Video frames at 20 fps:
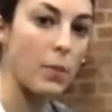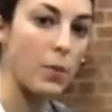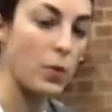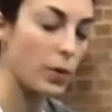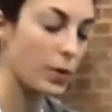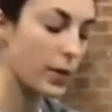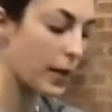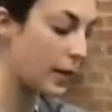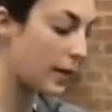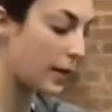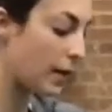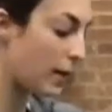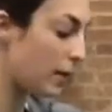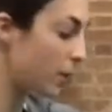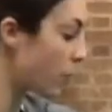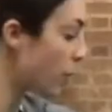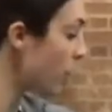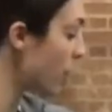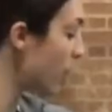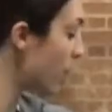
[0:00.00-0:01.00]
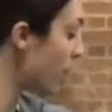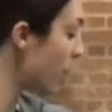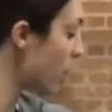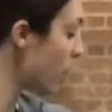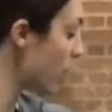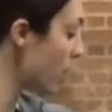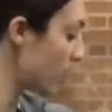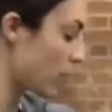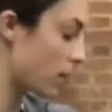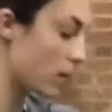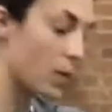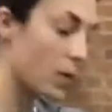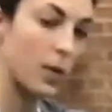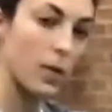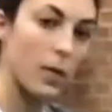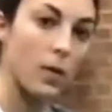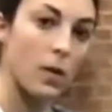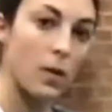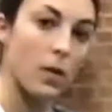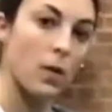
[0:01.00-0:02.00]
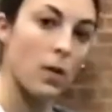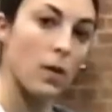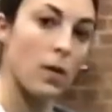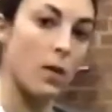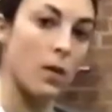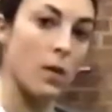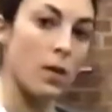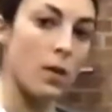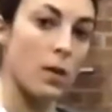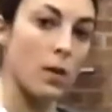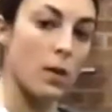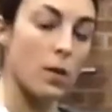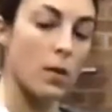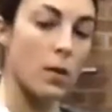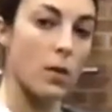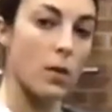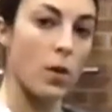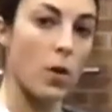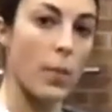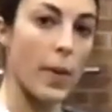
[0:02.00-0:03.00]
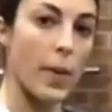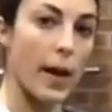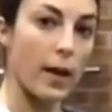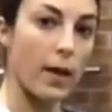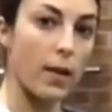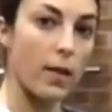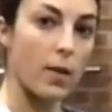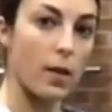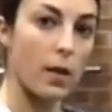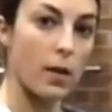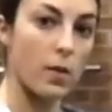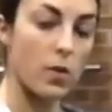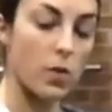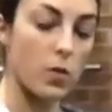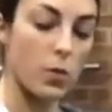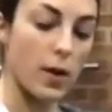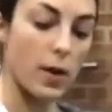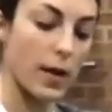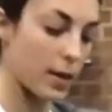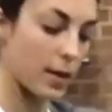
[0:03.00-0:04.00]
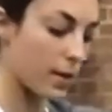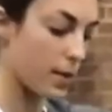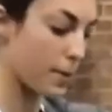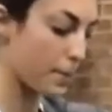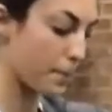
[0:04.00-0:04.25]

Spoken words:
rotate in for a moment. Your back is still straight.